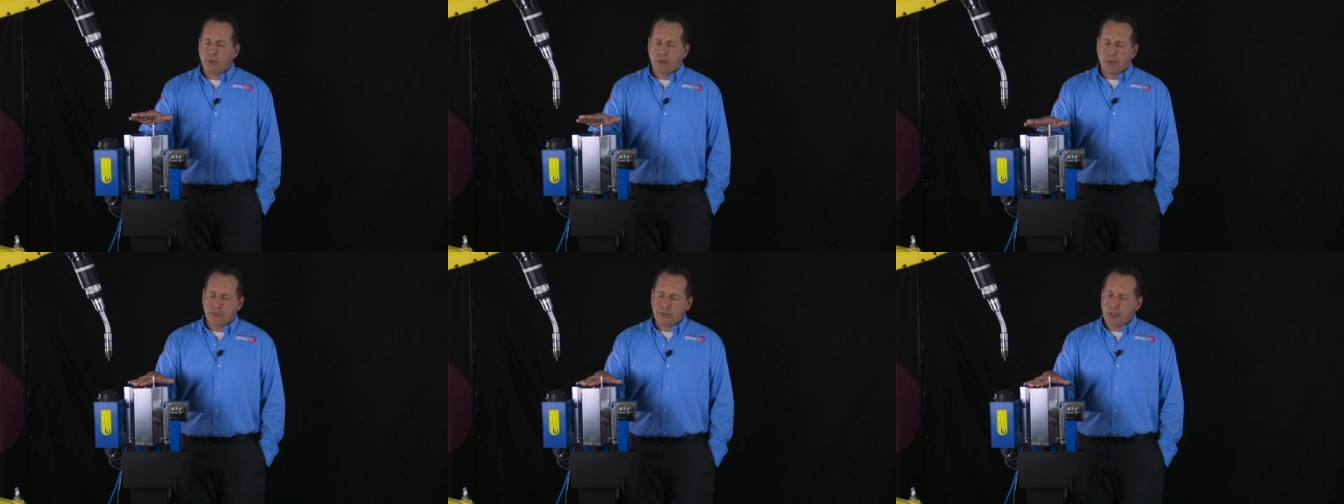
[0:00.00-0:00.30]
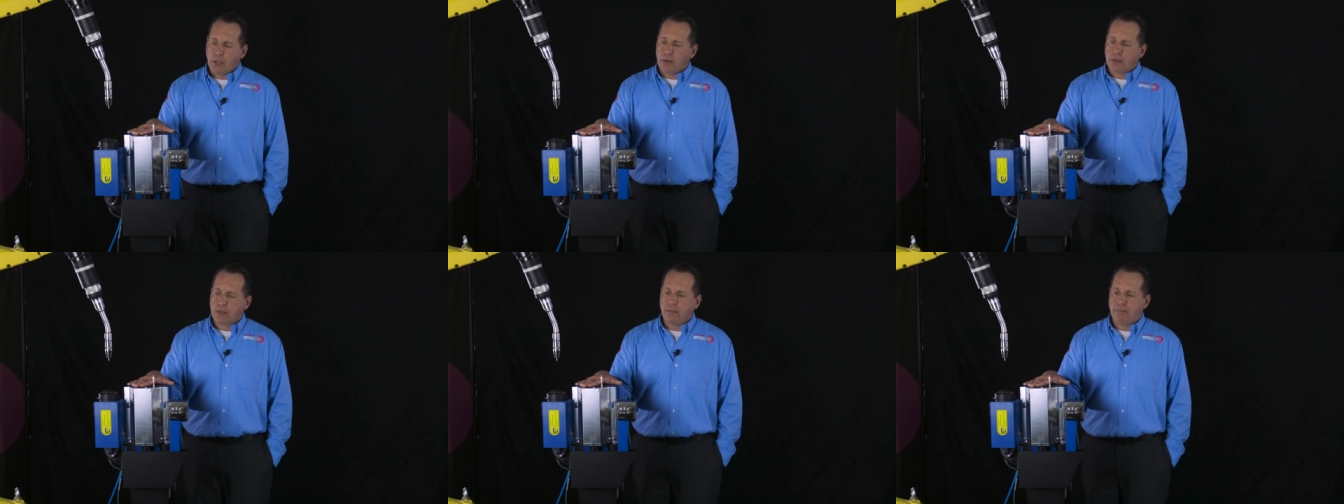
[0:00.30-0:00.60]
We're going to
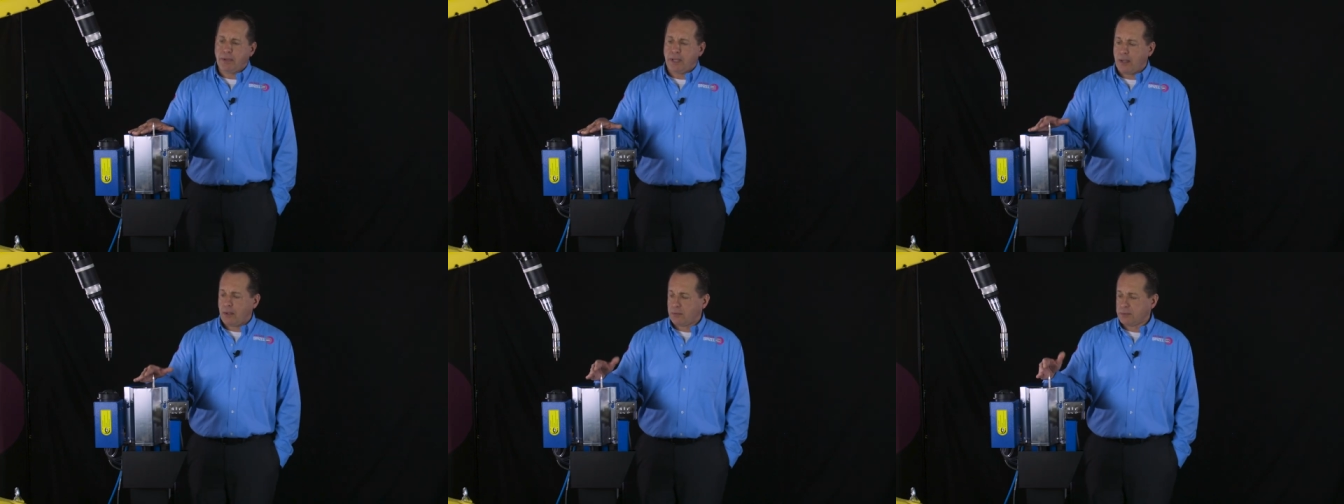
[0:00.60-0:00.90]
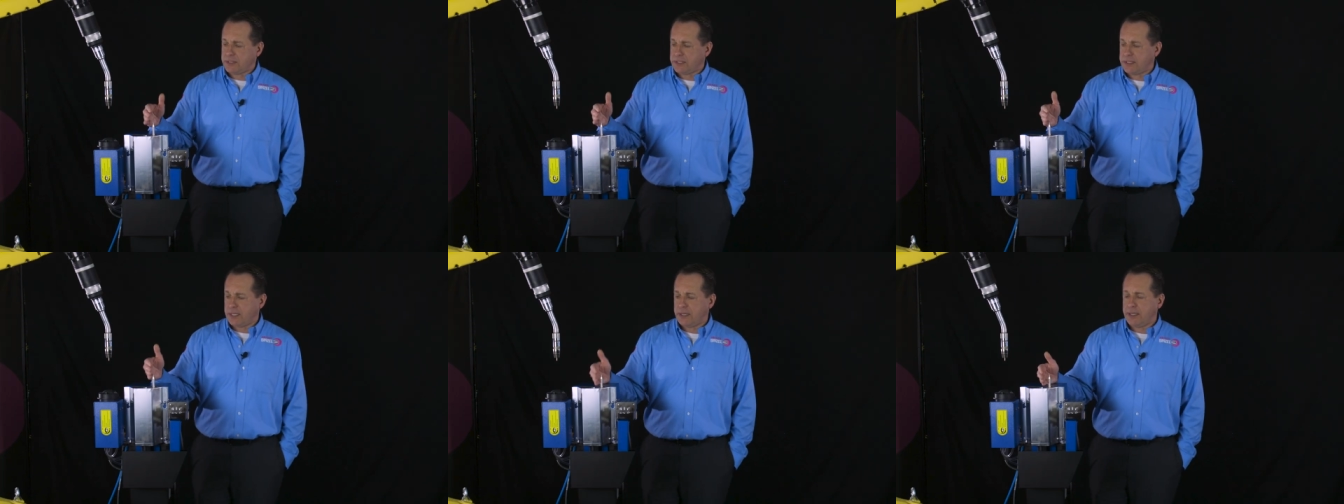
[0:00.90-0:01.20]
talk
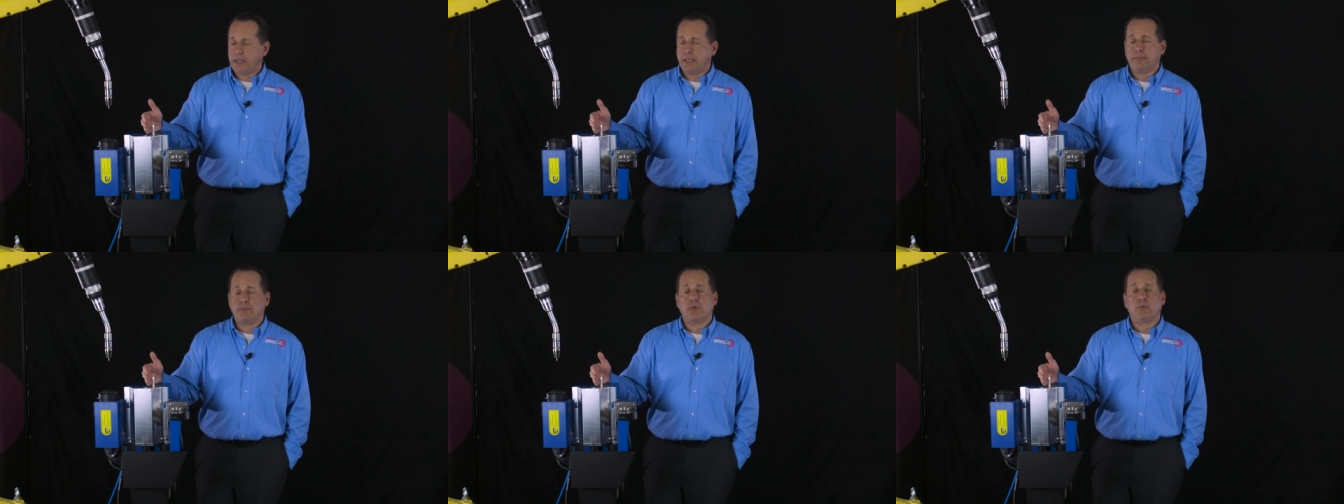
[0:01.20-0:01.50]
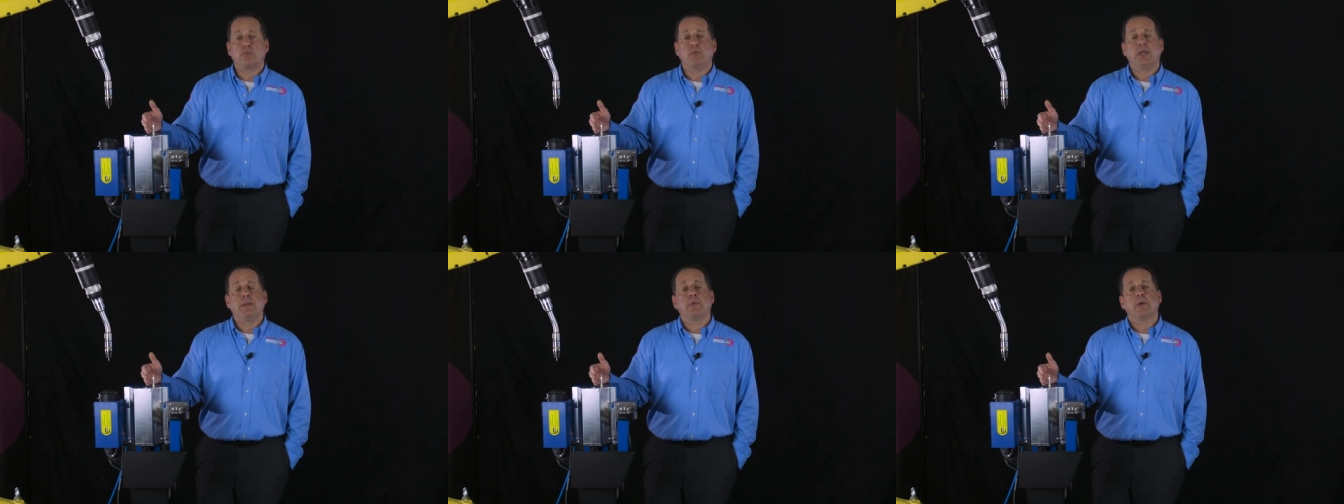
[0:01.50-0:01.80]
about setting up
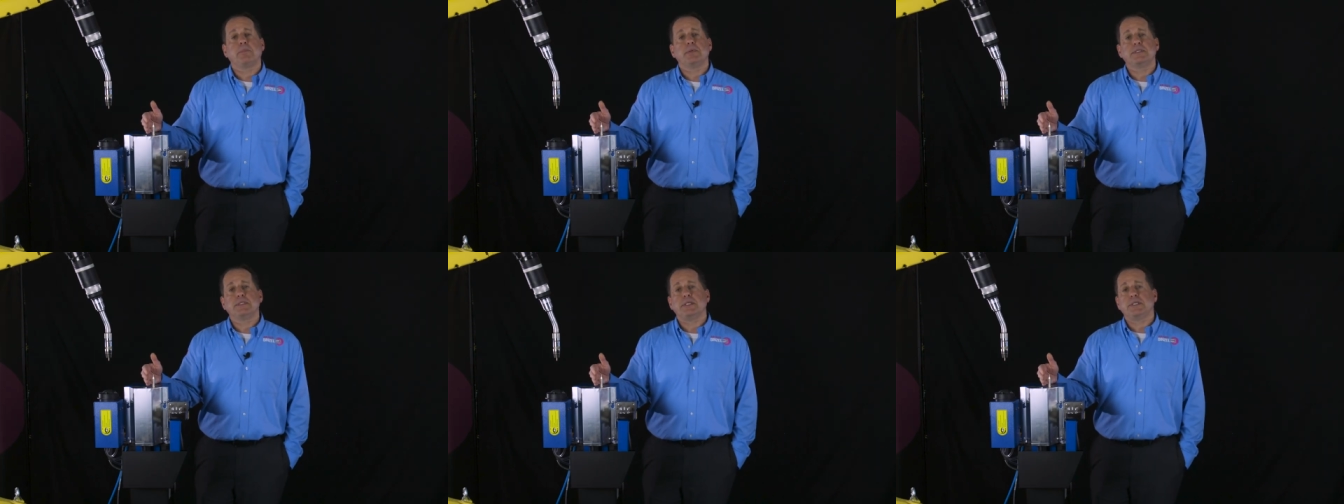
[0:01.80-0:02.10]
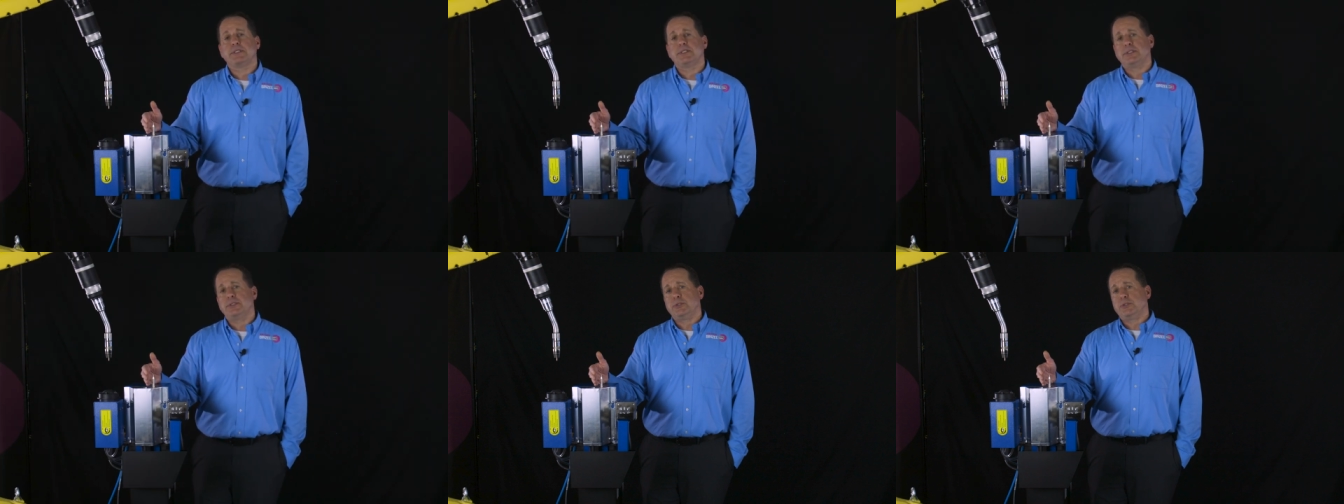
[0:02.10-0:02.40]
the reamer
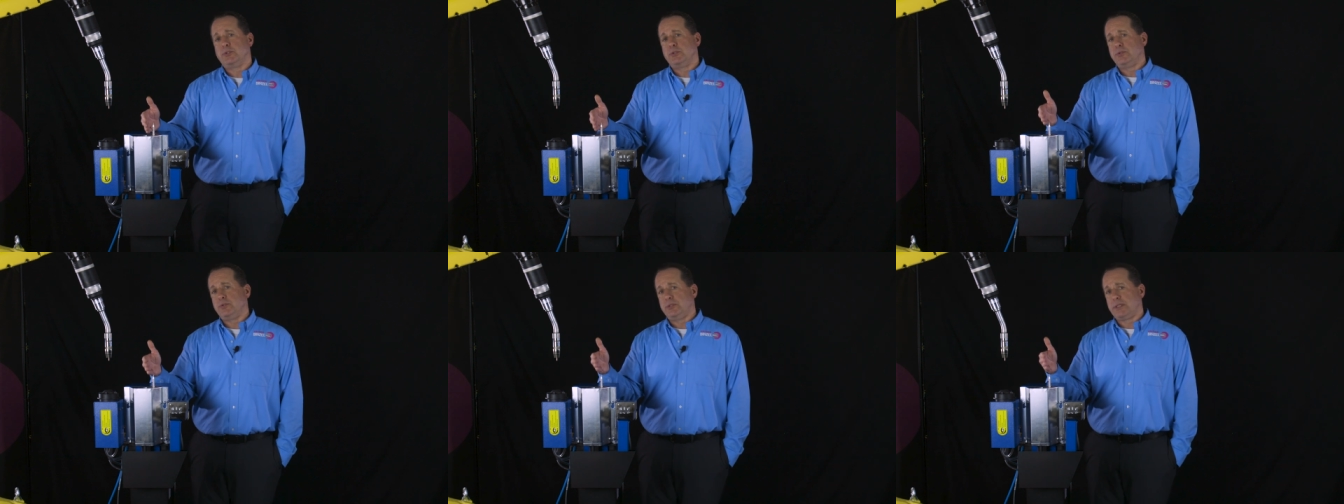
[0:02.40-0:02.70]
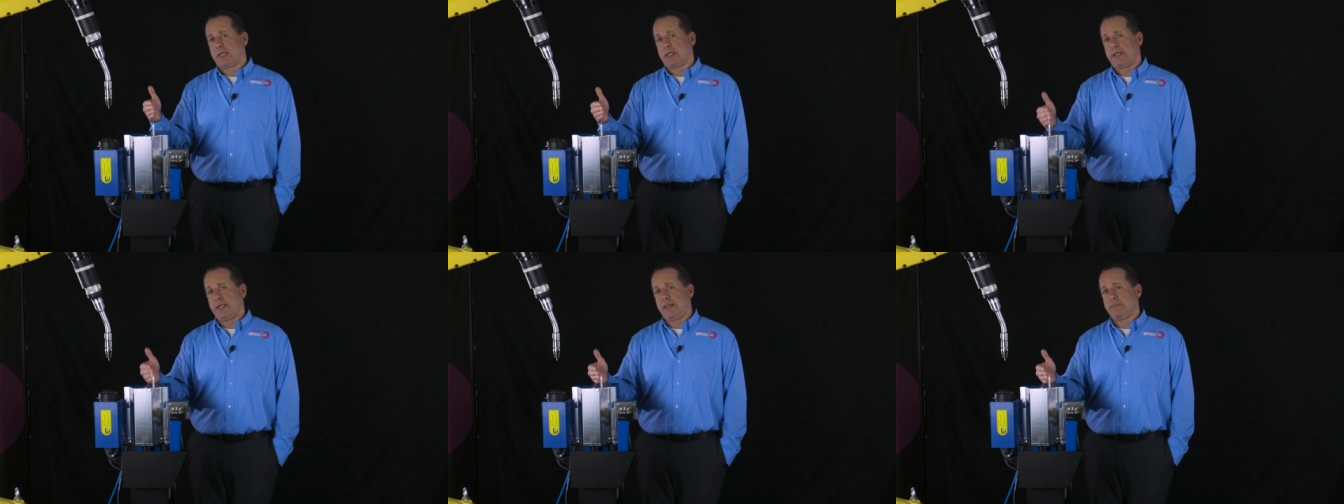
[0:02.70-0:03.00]
position to
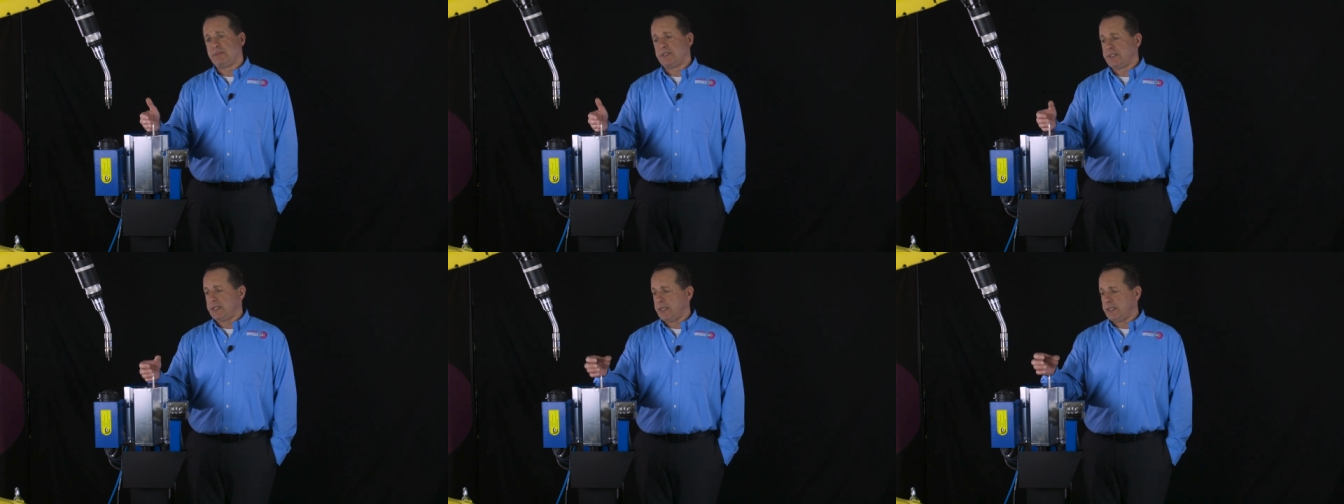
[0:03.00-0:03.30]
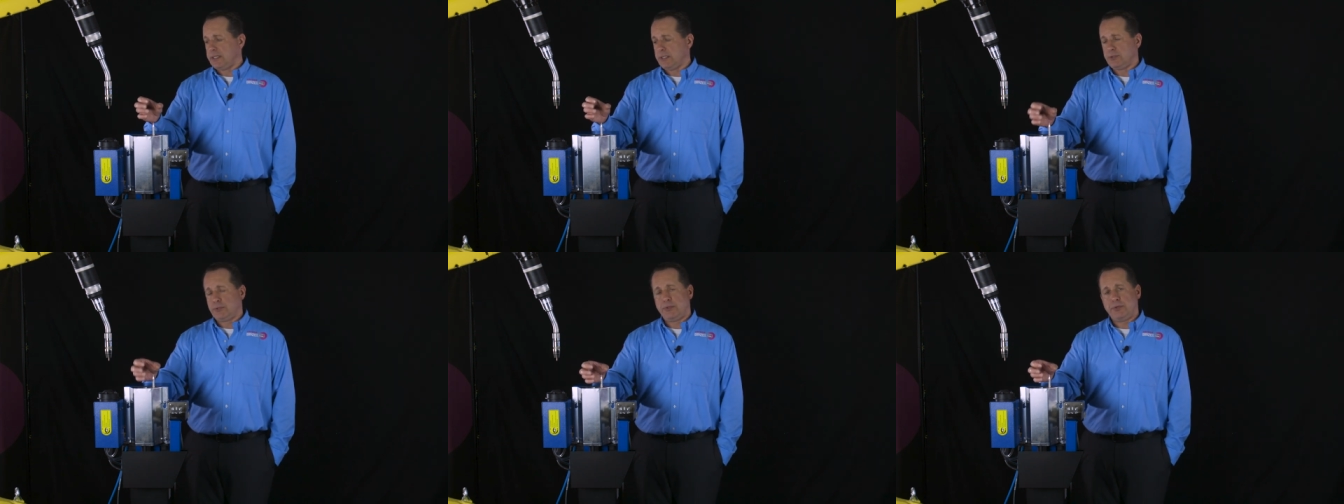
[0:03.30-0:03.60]
the clamp
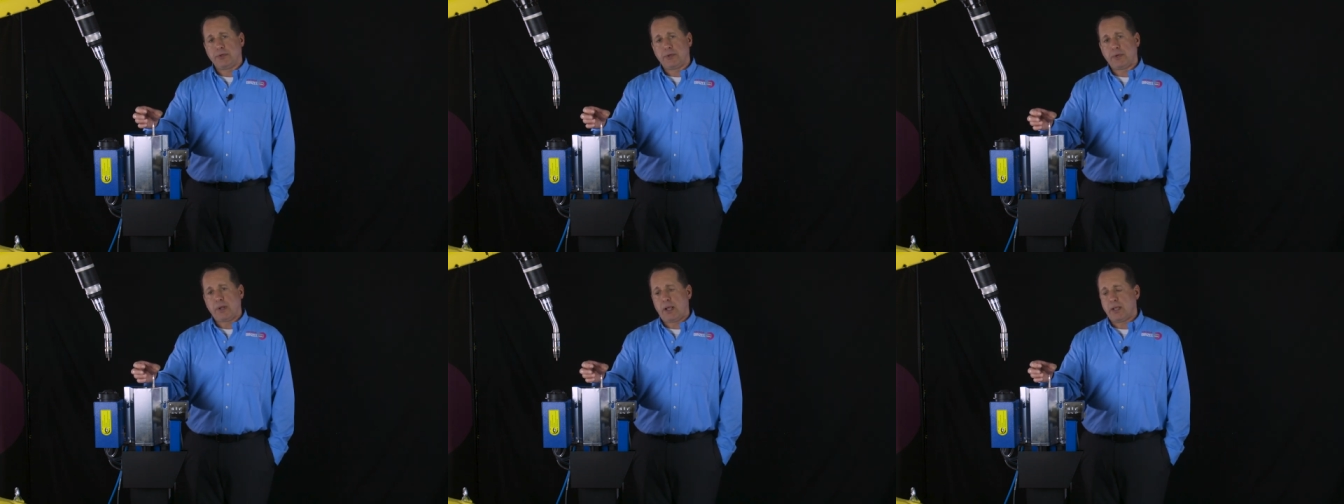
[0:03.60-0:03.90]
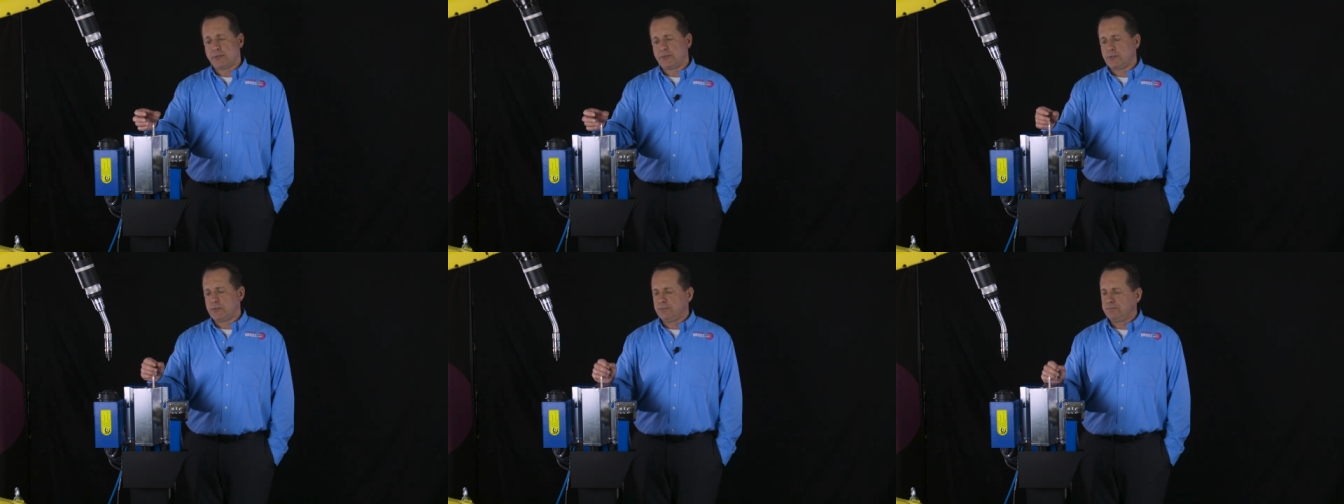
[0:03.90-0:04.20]
set and to your
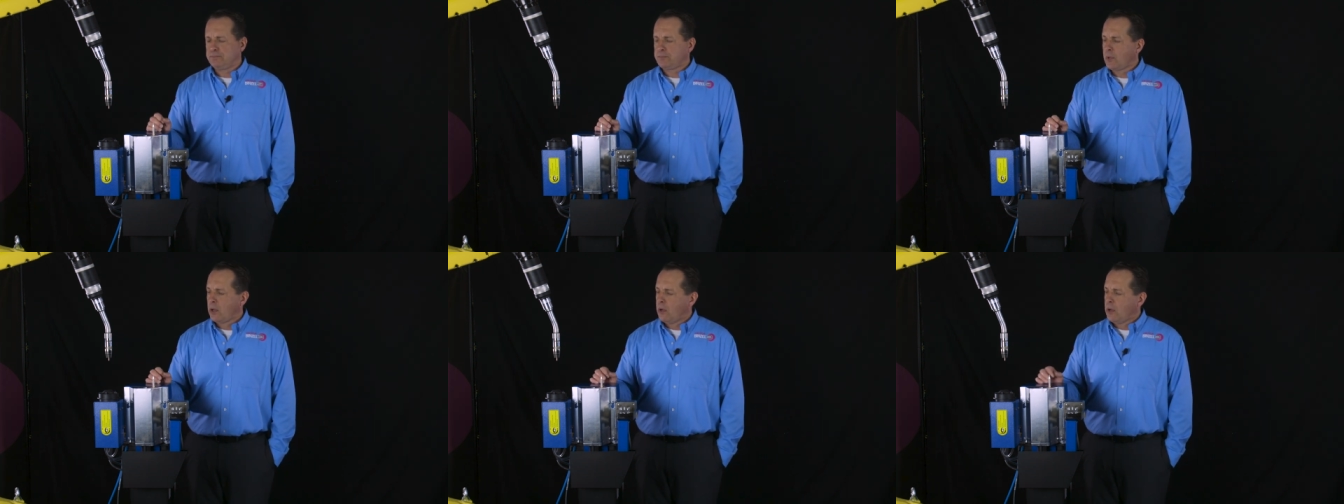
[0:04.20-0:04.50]
nozzle.